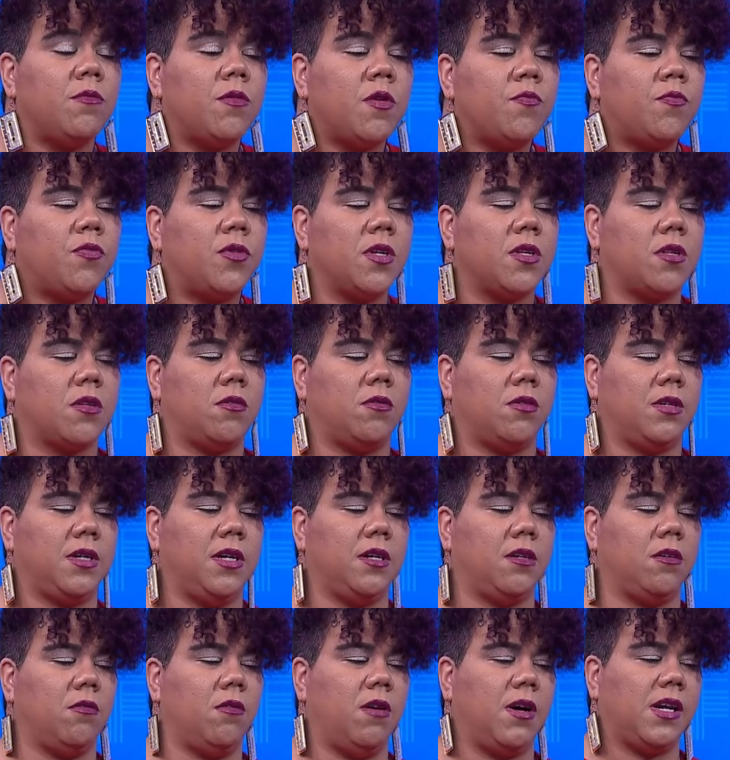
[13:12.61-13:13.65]
in Puerto
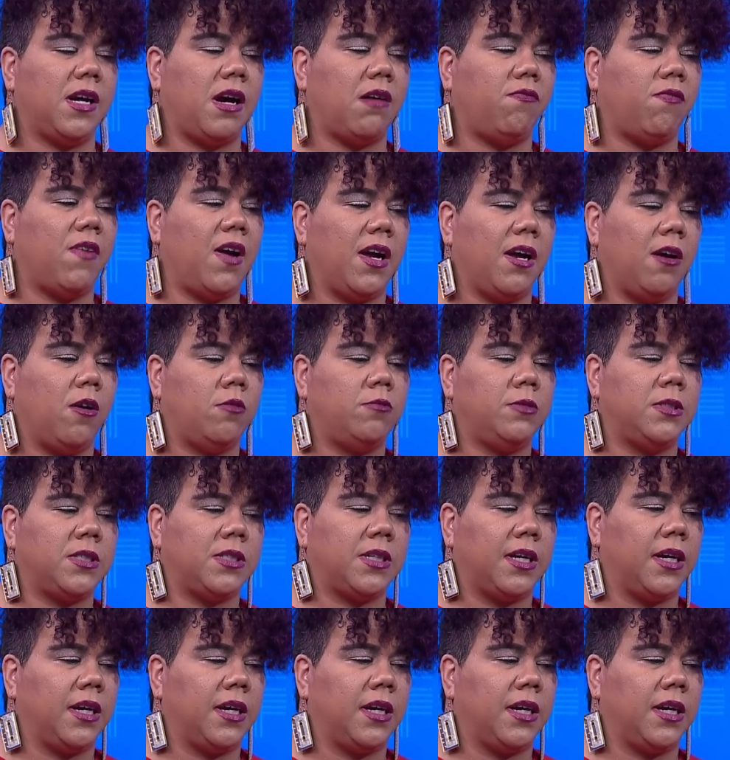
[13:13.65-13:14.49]
Rico, Rafael was